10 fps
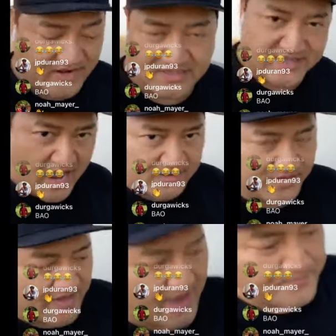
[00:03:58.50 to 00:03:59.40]
did
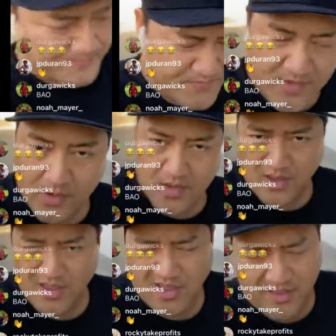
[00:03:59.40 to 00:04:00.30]
exactly that.
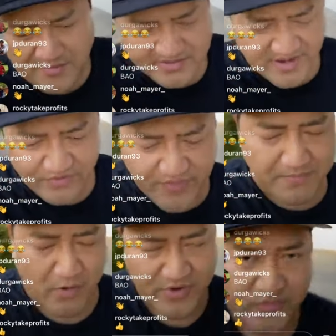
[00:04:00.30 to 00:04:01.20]
Because you have to think about